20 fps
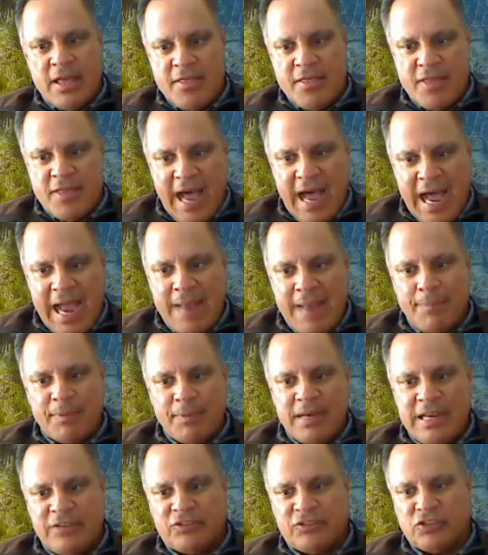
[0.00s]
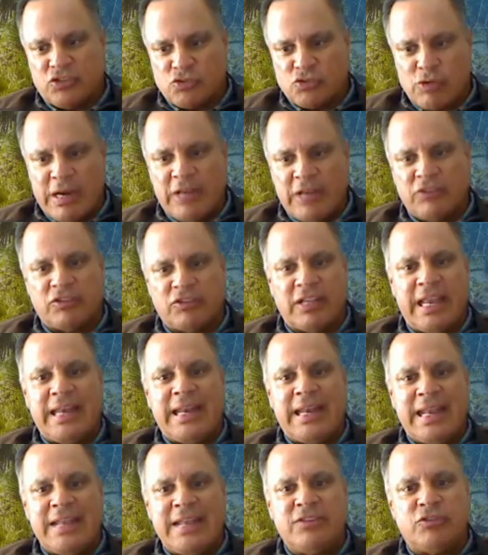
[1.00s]
The hype needs to
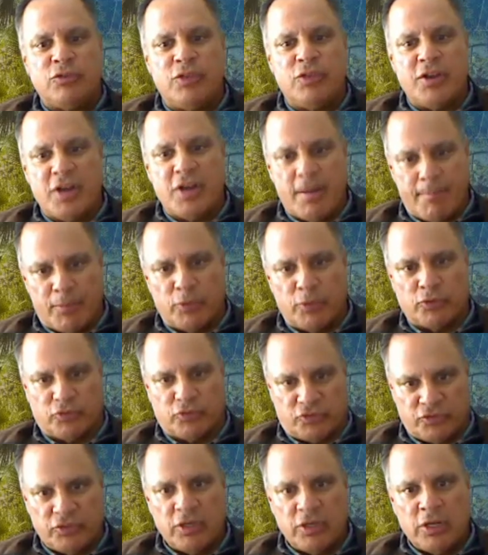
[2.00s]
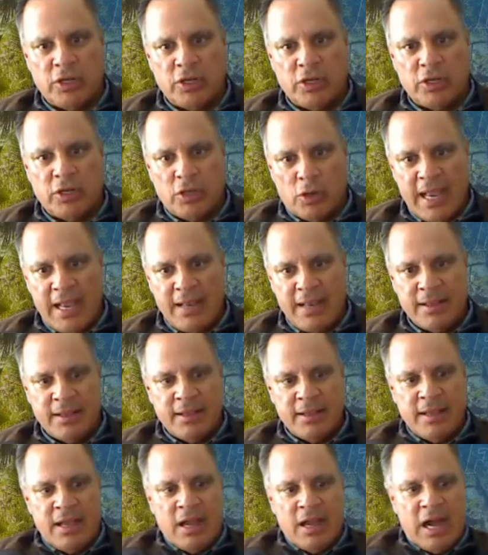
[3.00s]
translate into the numbers, okay?
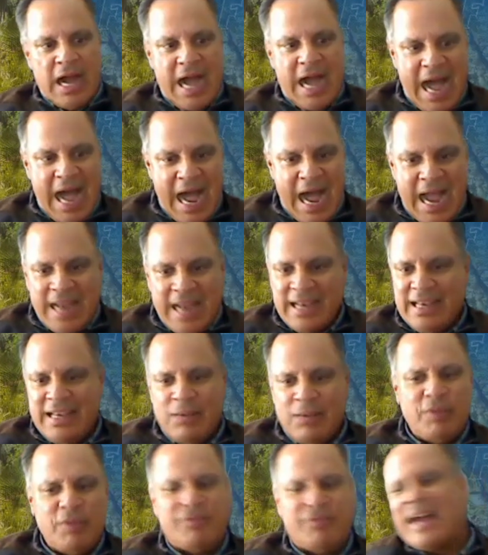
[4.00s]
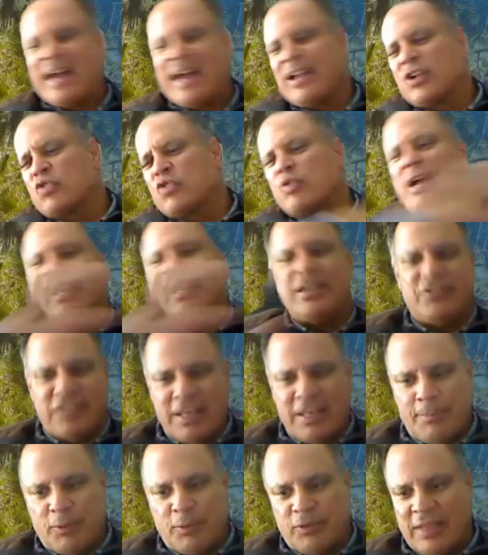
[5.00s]
I.e., we've got a great
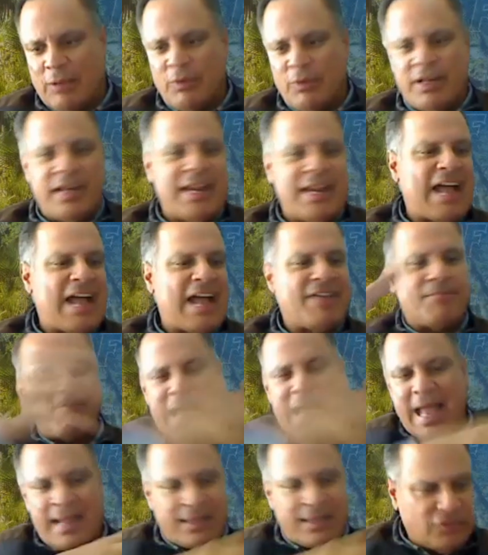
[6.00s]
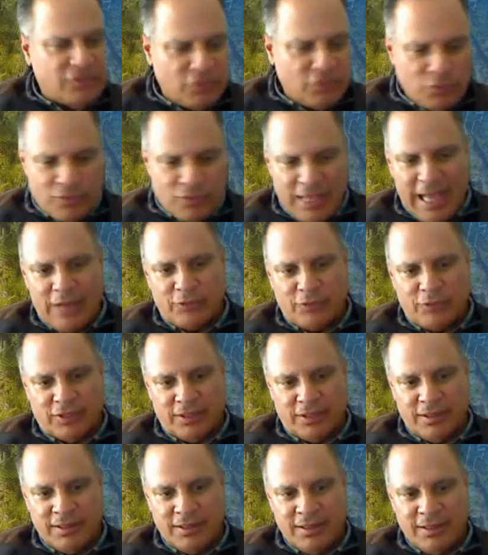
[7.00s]
example that we didn't have back in 2000.
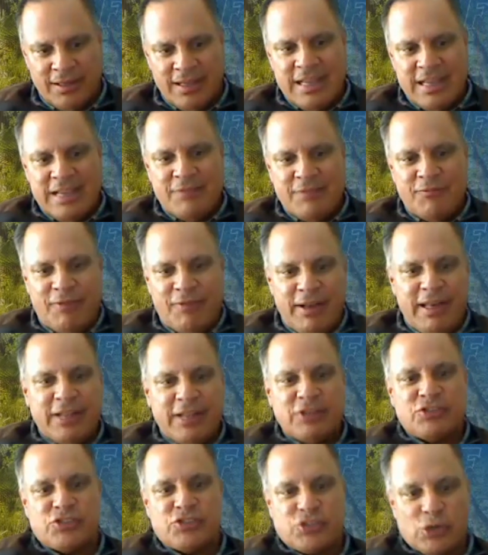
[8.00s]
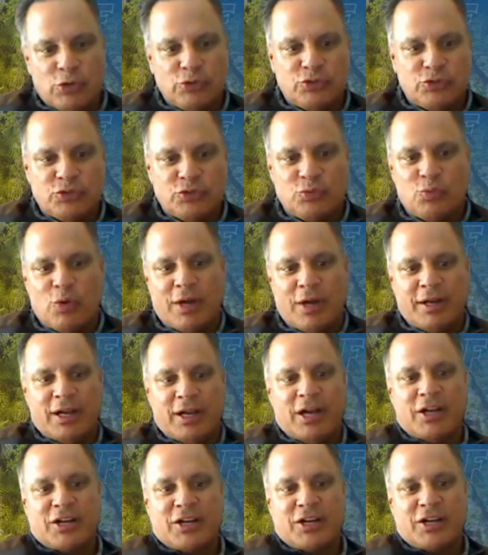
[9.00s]
NVIDIA showed you what
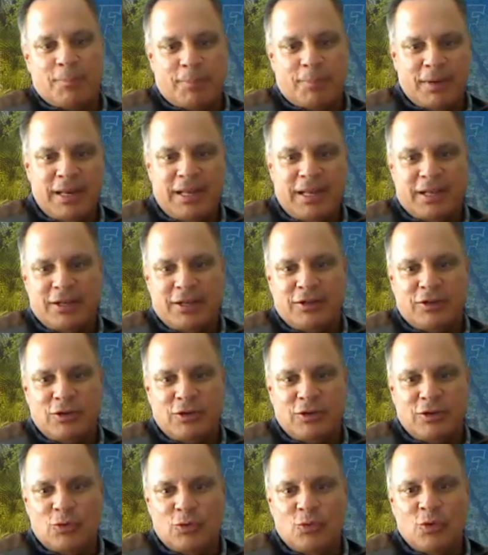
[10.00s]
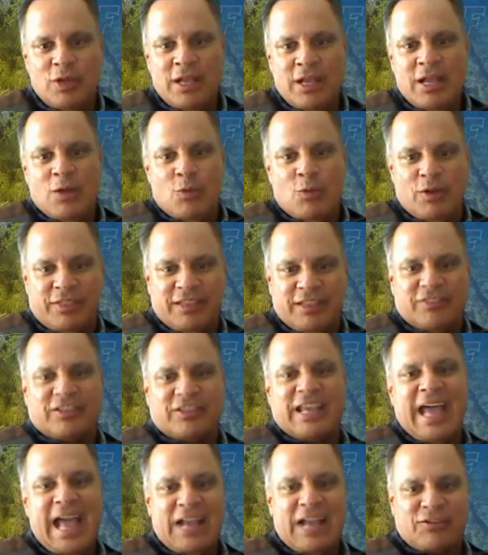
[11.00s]
a company can do with its
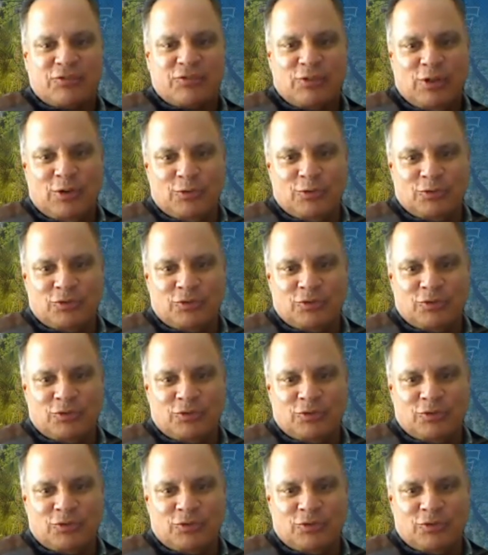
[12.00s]
cash flow.